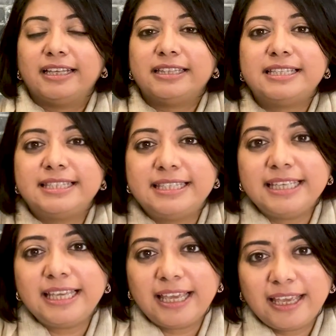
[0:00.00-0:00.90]
the
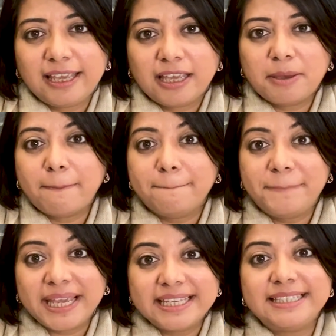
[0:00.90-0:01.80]
CAA
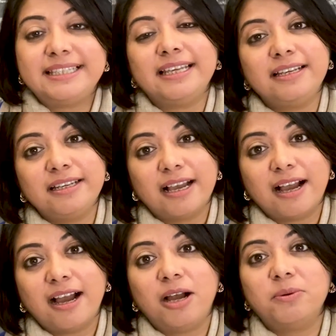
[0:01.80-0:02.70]
basing
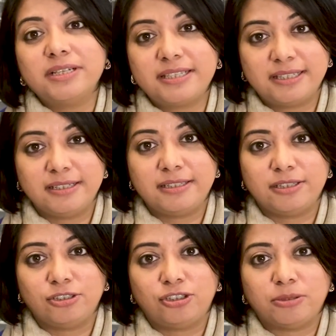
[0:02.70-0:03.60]
our
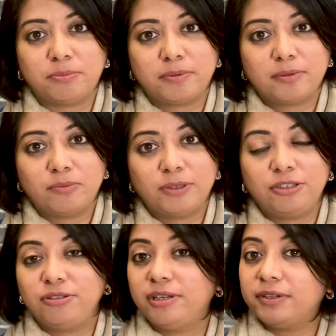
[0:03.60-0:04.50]
citizenship, whether
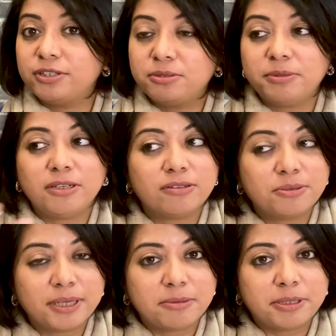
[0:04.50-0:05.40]
you're giving it to me or
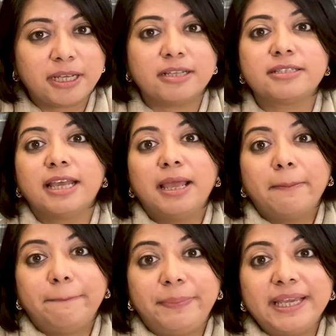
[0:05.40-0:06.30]
to anybody else,
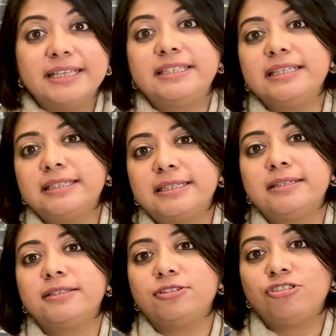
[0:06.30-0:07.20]
basing
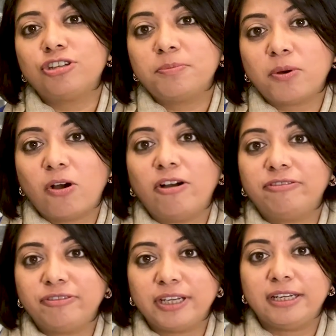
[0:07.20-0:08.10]
citizenship
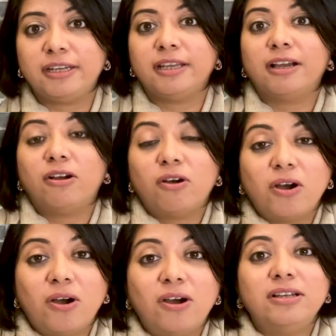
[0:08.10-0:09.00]
of India
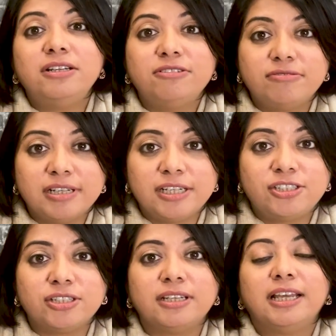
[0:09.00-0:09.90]
on
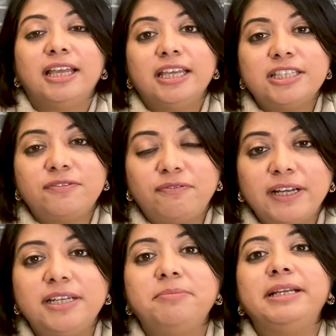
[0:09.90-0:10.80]
religion is
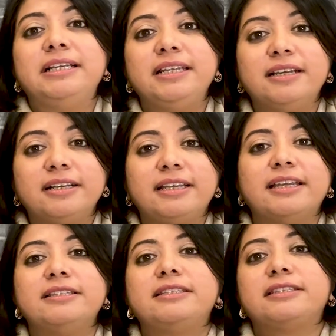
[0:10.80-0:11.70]
fundamentally
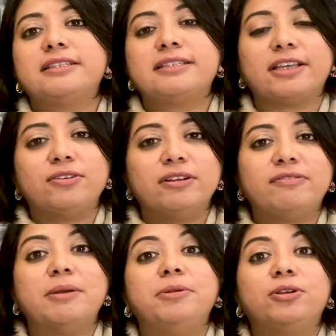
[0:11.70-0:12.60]
against the secular
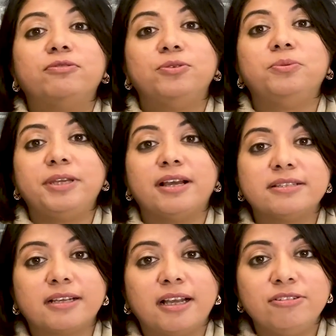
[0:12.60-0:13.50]
fabric of who we are
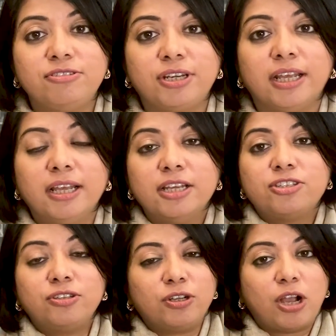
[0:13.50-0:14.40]
as a country.
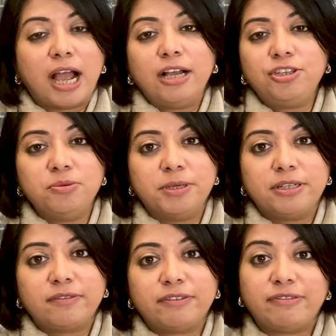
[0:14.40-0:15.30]
So the
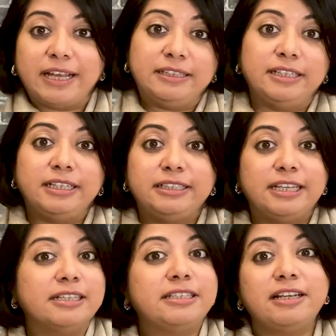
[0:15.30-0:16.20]
argument of the fact that it
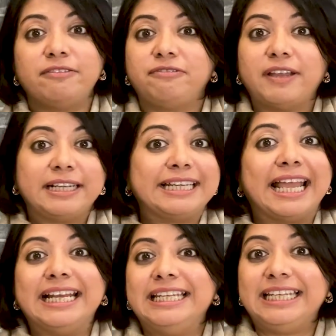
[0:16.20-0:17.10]
doesn't affect
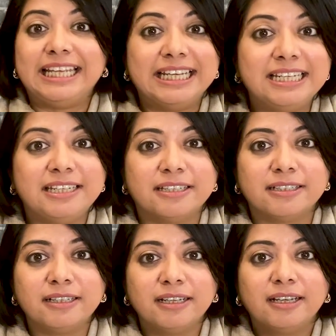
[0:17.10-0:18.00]
any
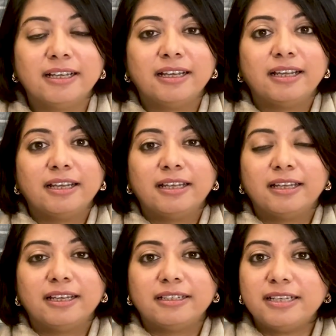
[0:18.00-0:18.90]
Indian
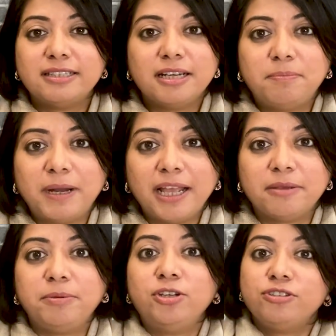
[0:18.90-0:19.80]
doesn't apply,
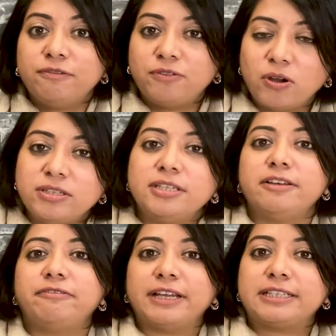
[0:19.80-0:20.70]
because of course it
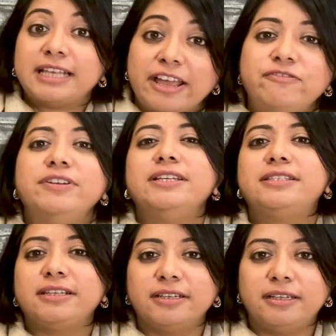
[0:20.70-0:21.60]
affects every
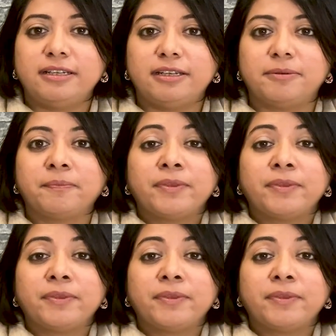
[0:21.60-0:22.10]
single Indian.